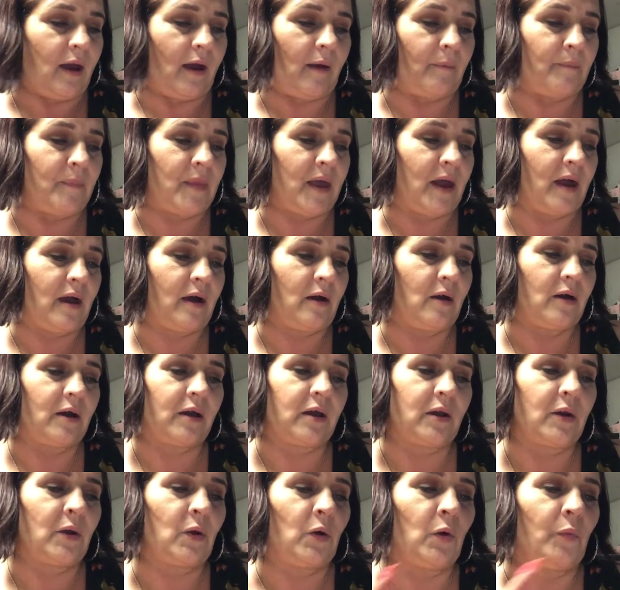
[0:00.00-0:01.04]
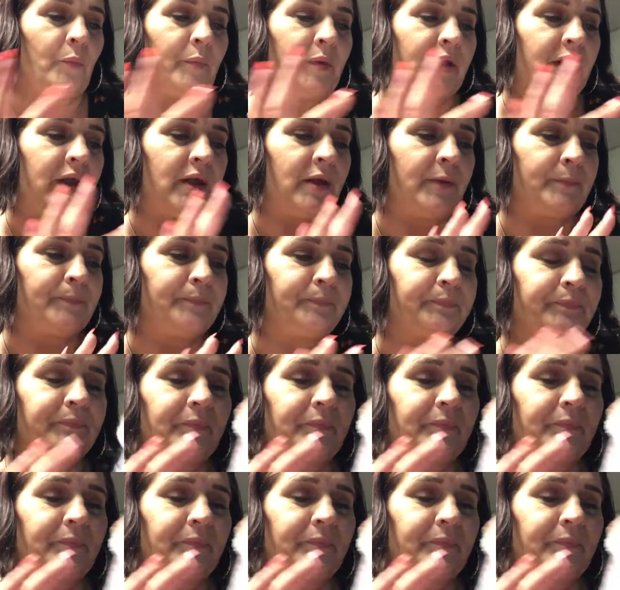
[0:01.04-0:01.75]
I'm not going to open it.